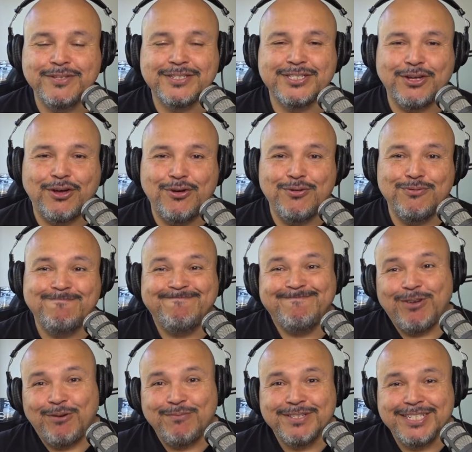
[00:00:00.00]
So
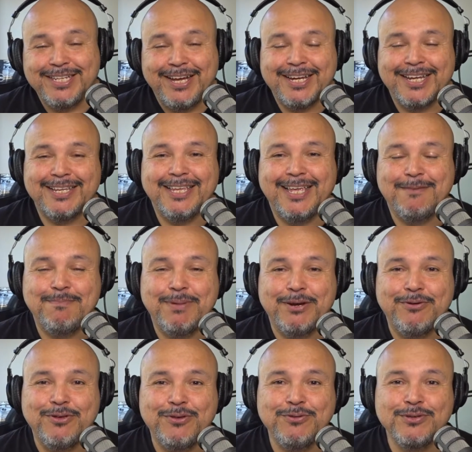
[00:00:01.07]
obviously I can get better
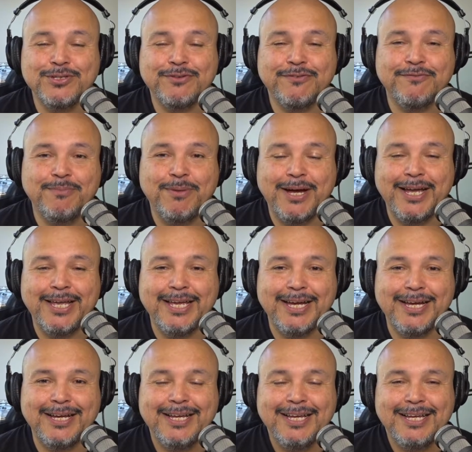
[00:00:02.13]
use of
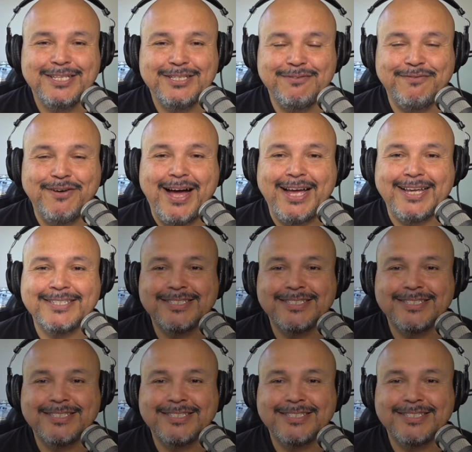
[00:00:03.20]
my device.